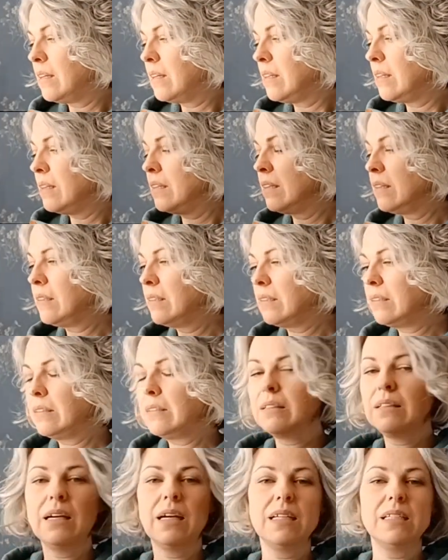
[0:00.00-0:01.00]
I
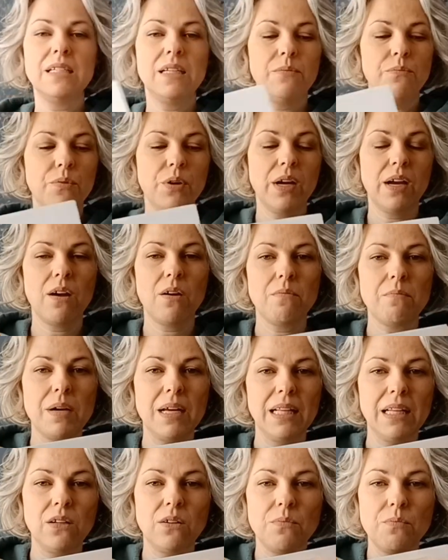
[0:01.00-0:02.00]
did bring out my
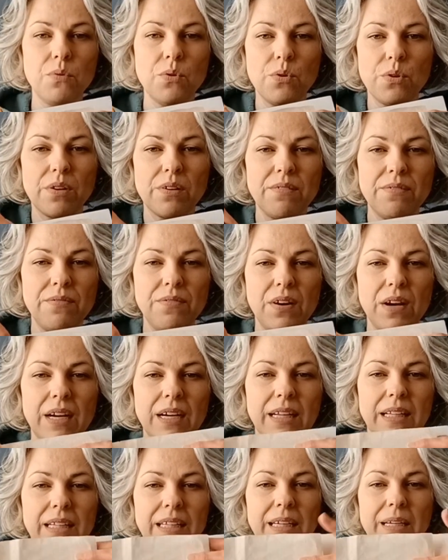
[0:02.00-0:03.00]
little board
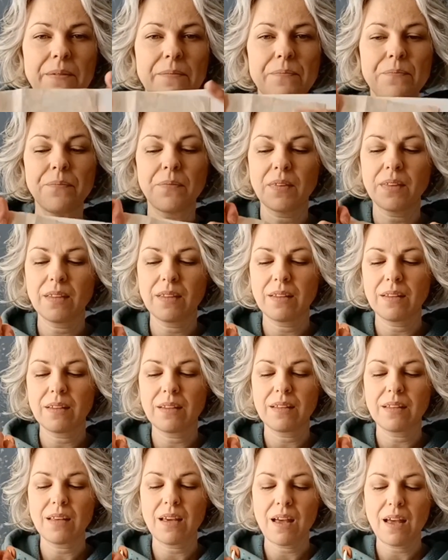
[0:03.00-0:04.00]
finally.
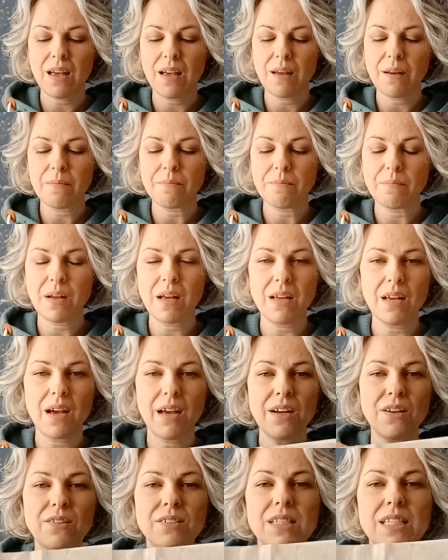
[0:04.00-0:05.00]
I
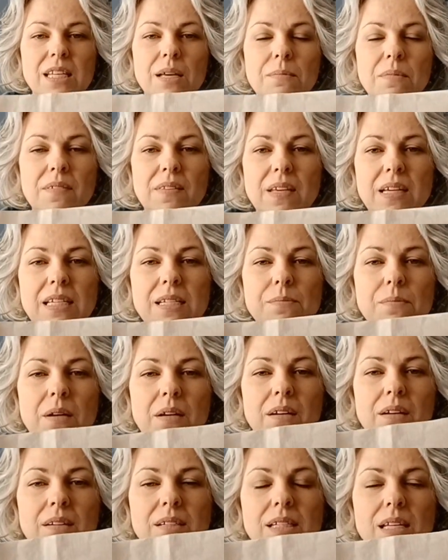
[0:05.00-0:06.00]
ironed some of these,
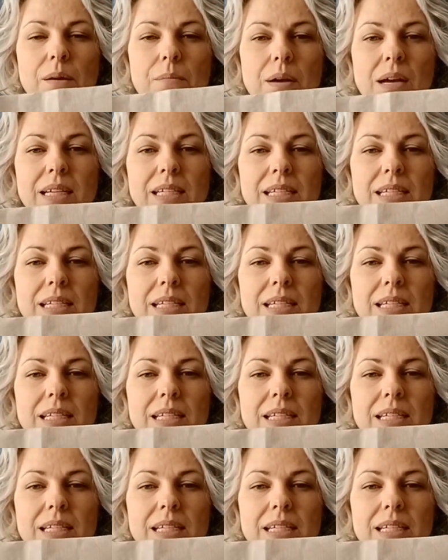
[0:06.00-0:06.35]
but some I